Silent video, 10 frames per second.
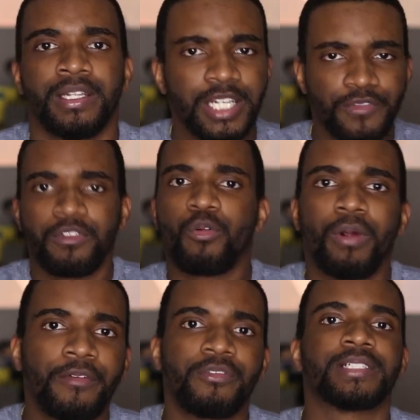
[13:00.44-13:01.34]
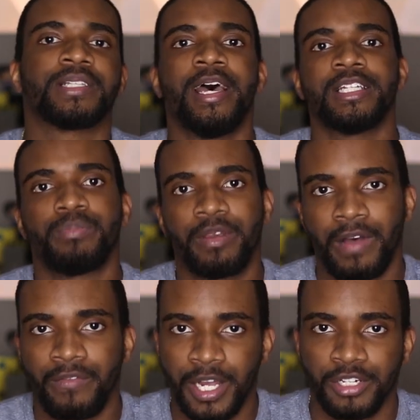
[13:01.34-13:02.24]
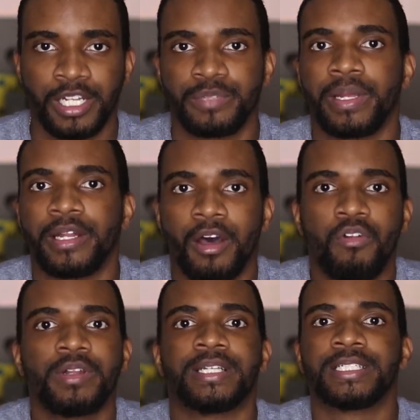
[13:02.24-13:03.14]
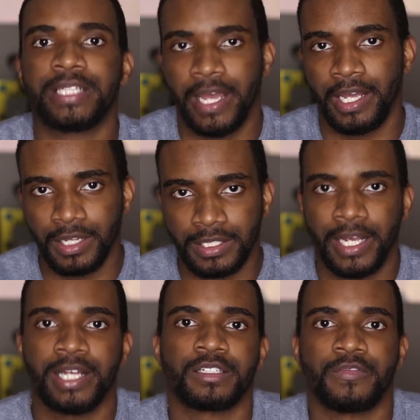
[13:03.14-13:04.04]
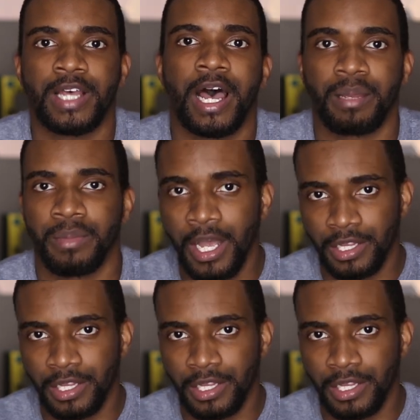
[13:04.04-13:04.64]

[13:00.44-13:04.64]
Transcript: Just for reference, the S and P five hundred has been known to stand the test of time.